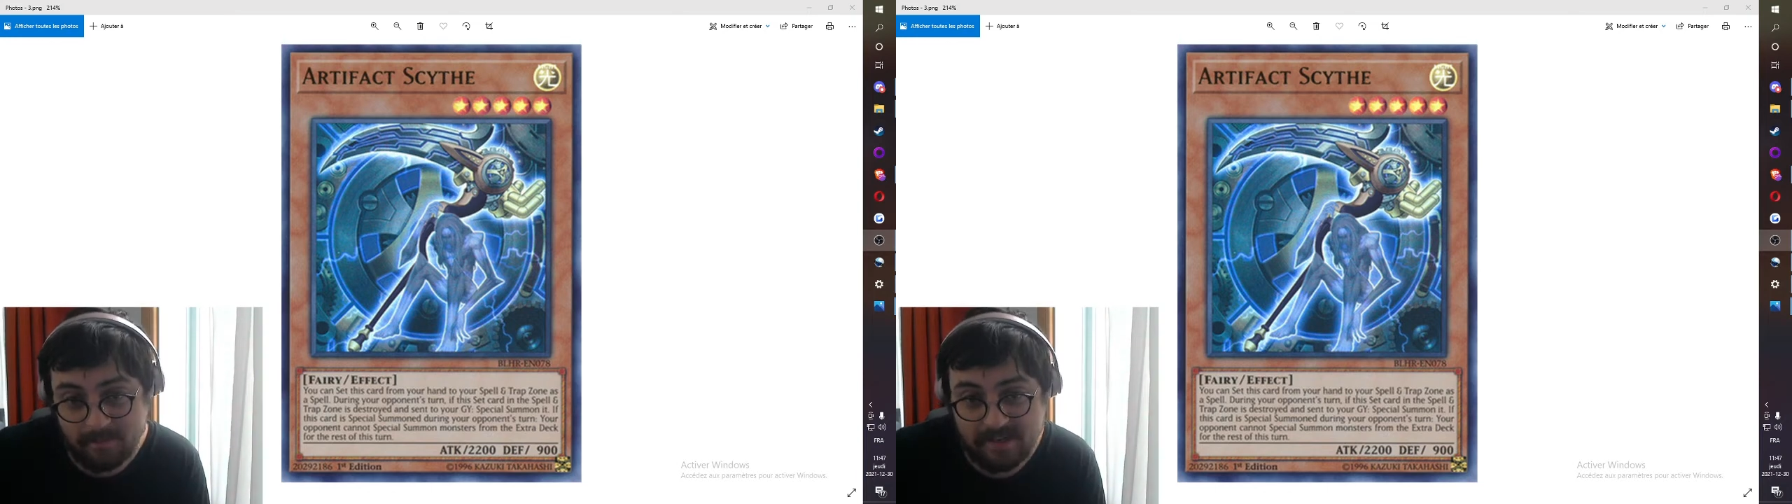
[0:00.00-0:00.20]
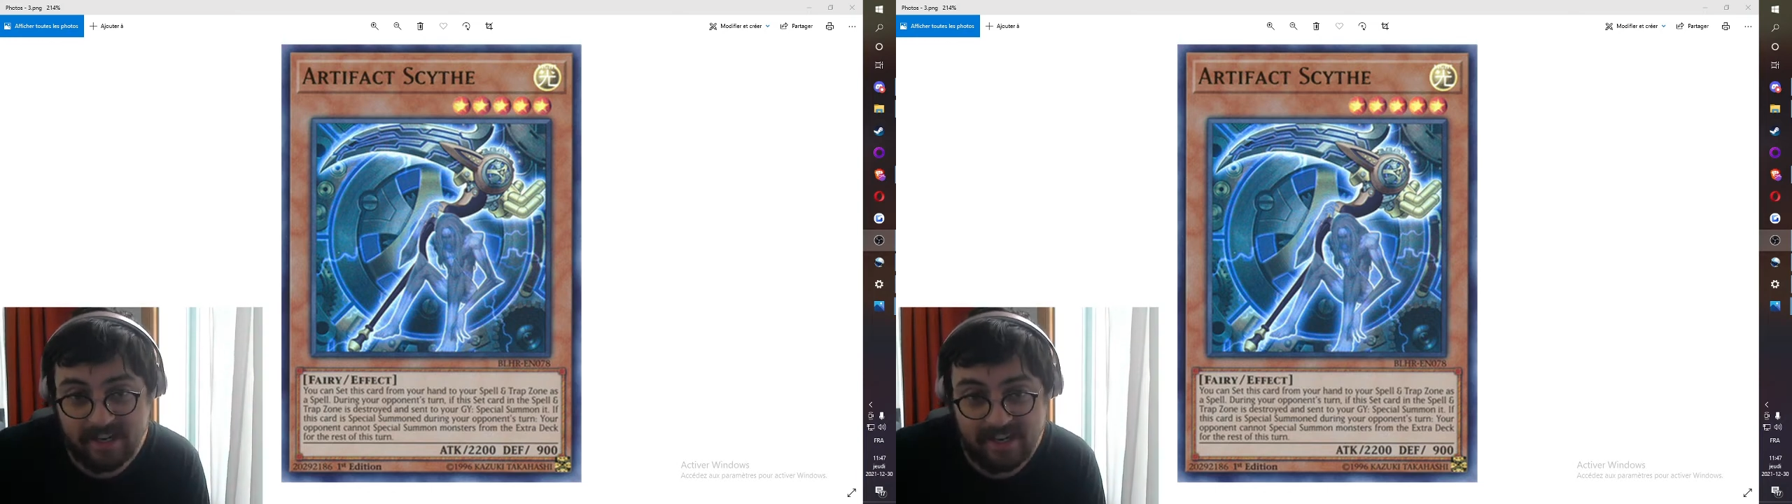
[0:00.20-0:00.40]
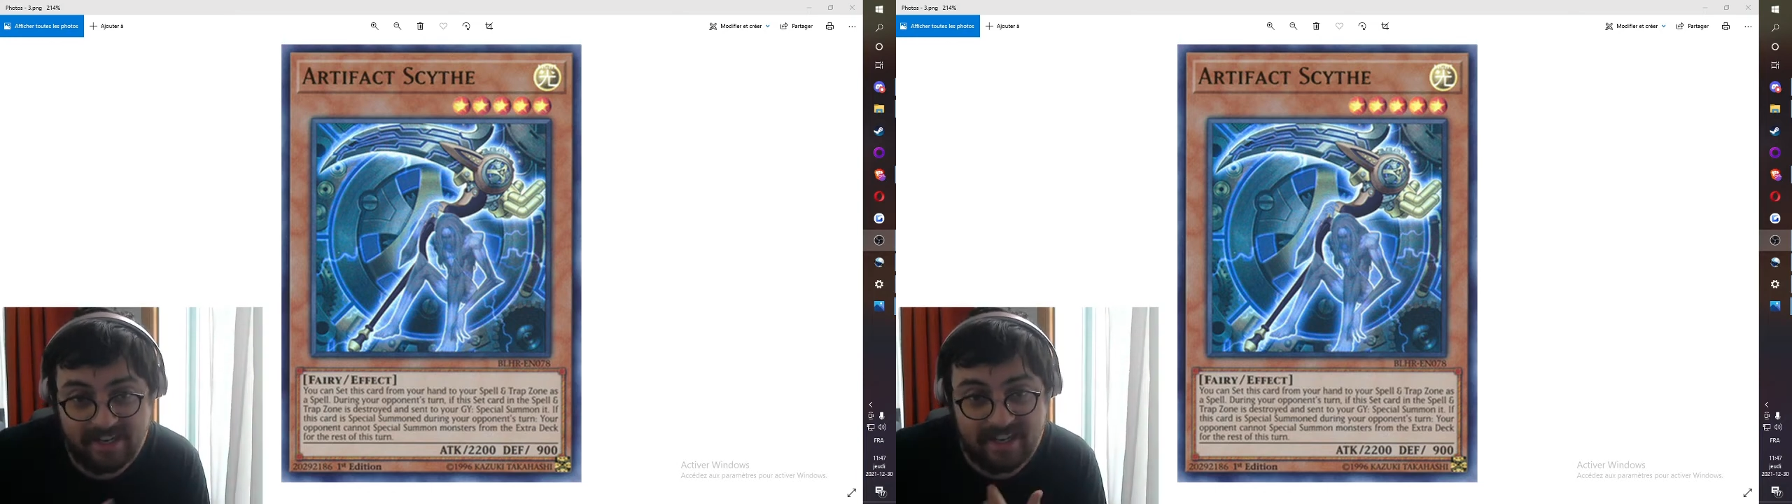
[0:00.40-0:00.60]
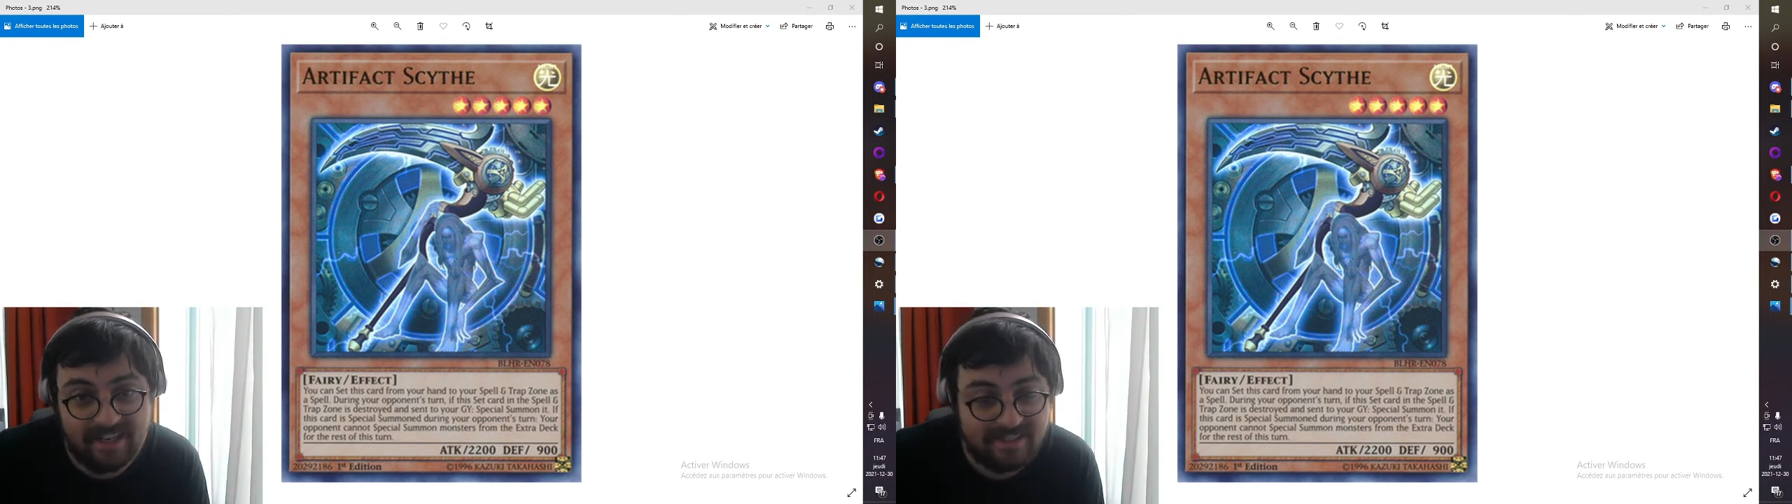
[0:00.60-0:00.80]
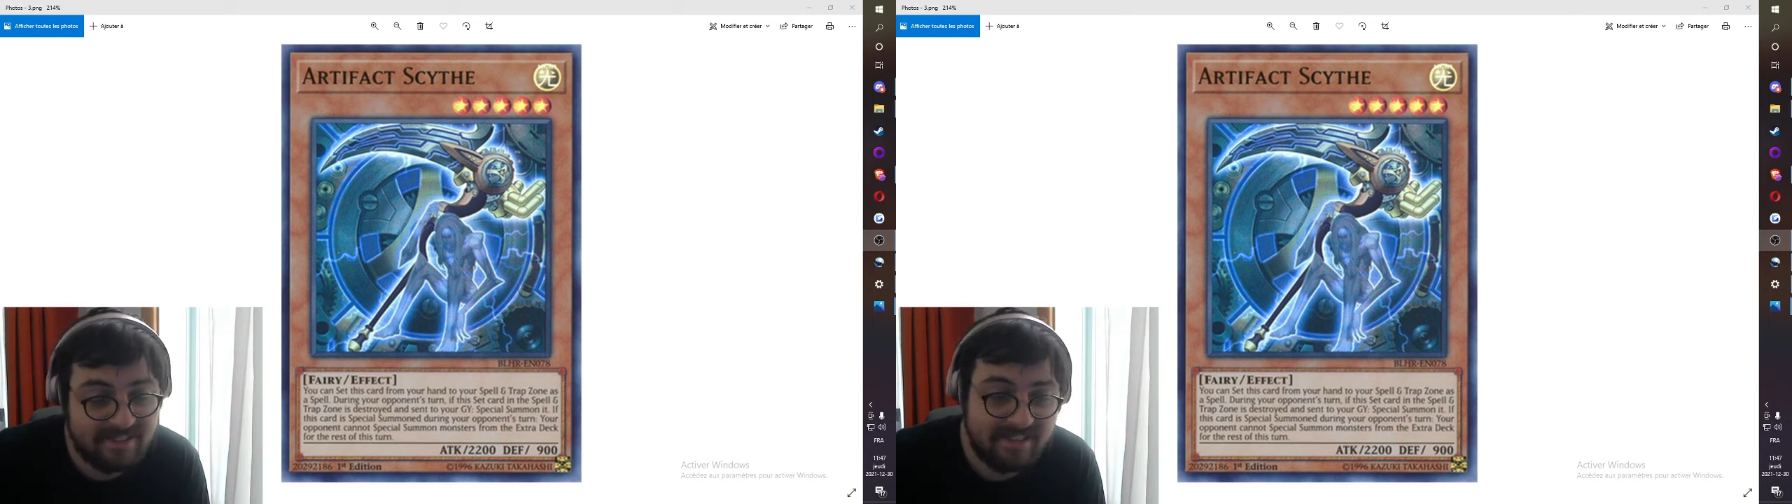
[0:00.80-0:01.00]
brigade
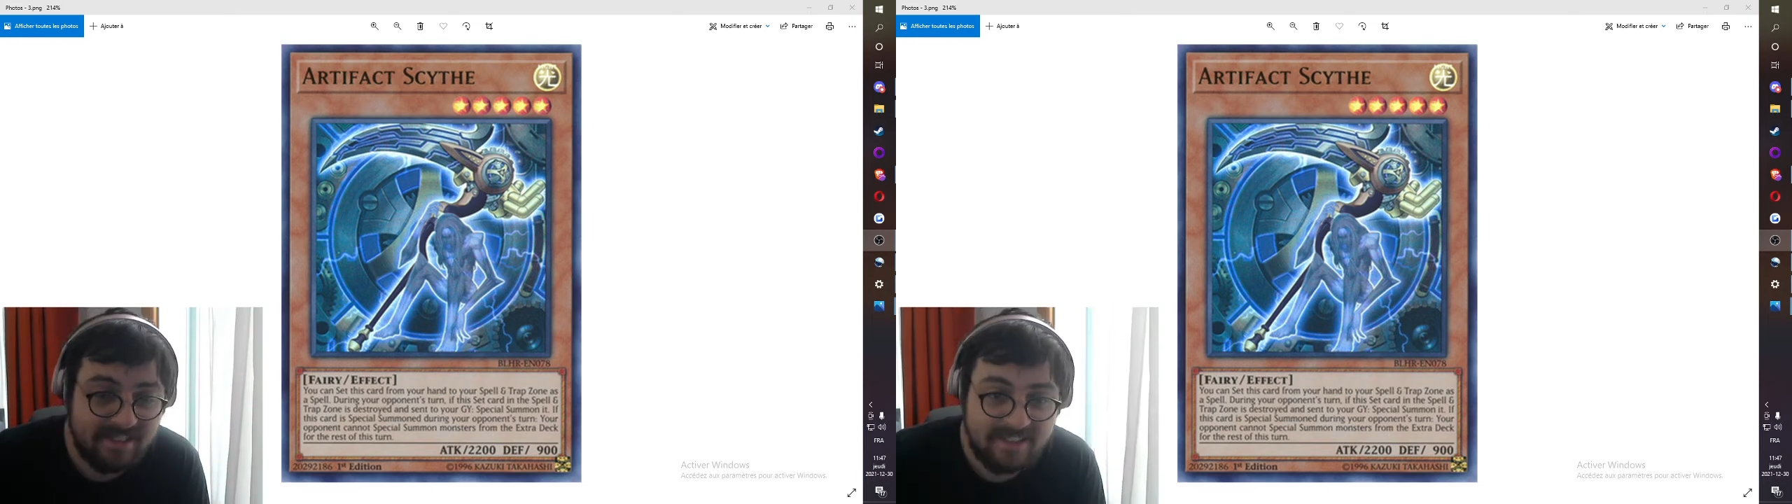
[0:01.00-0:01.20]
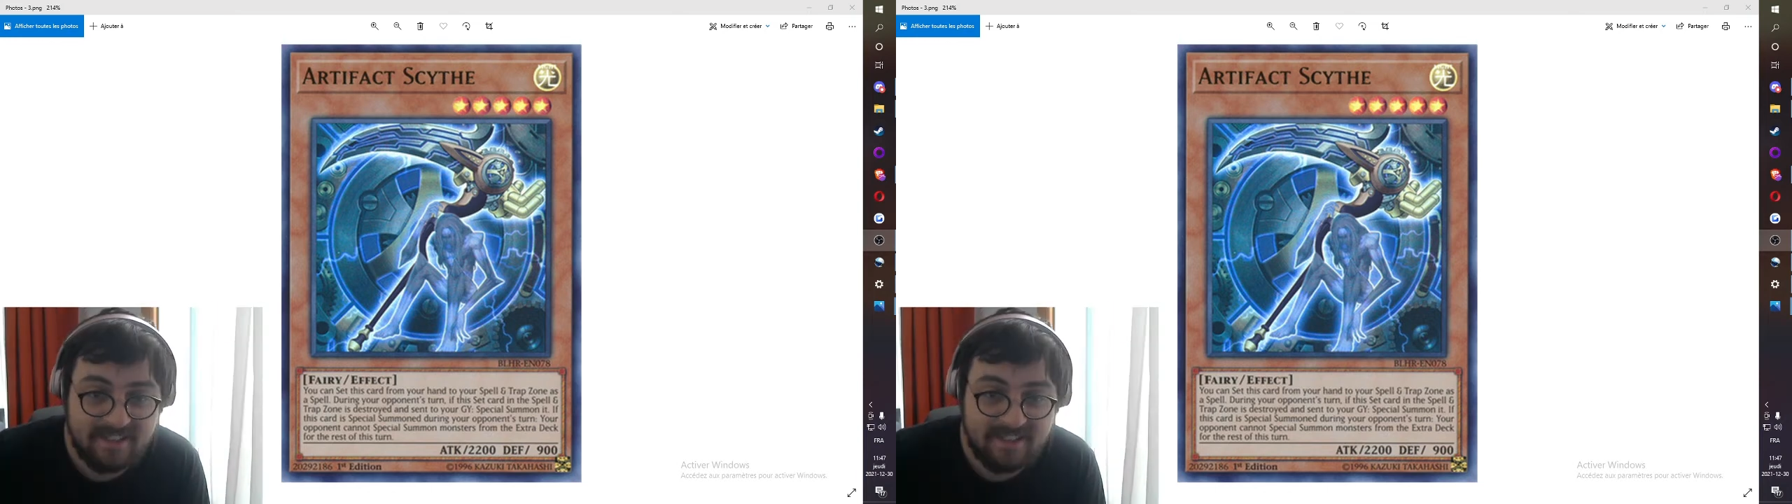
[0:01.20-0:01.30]
has.